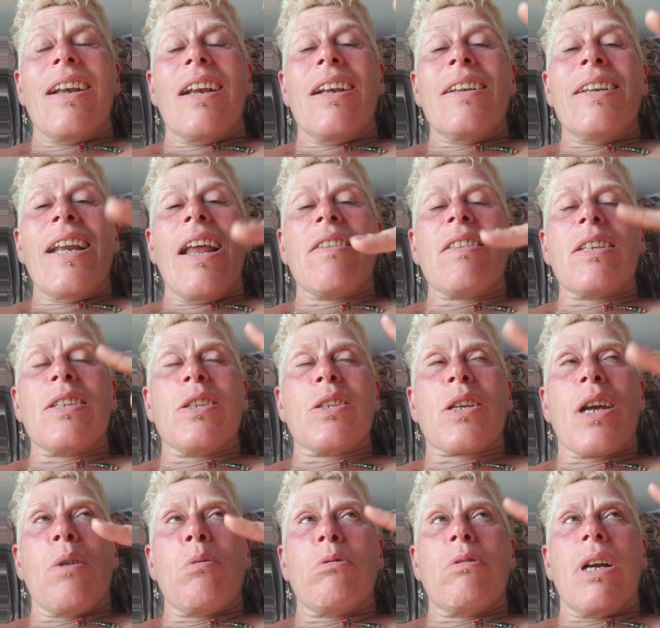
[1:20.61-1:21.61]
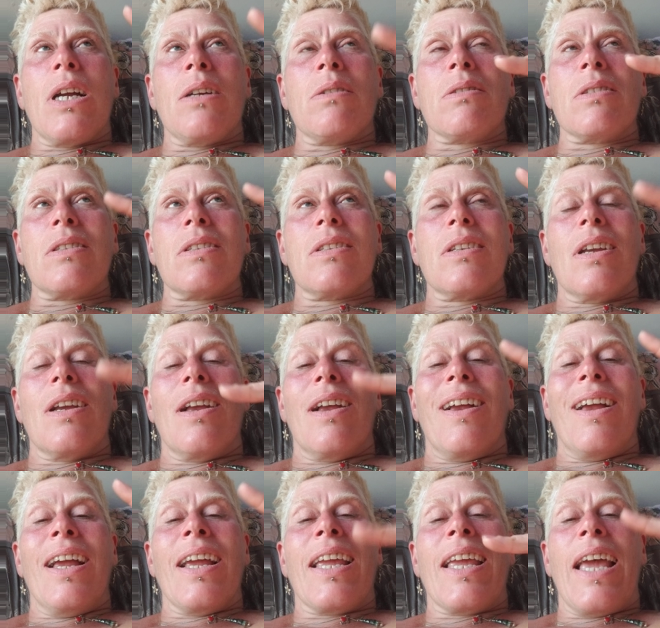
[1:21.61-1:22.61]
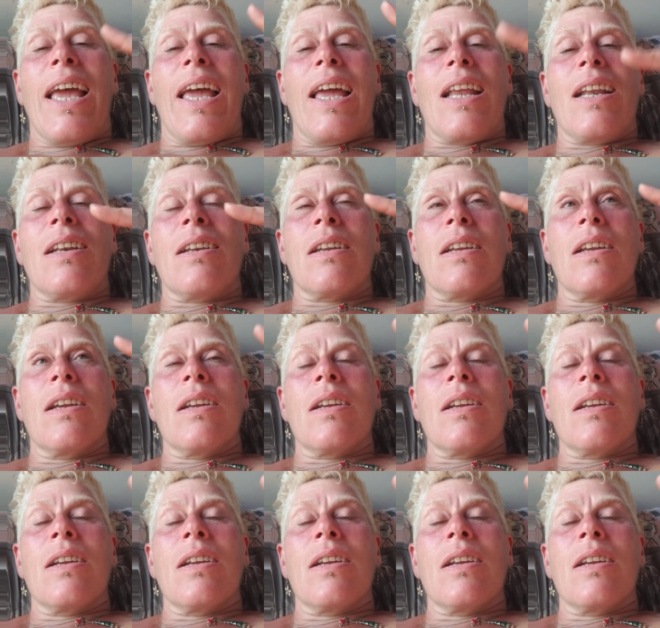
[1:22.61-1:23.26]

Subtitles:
Now this has come around again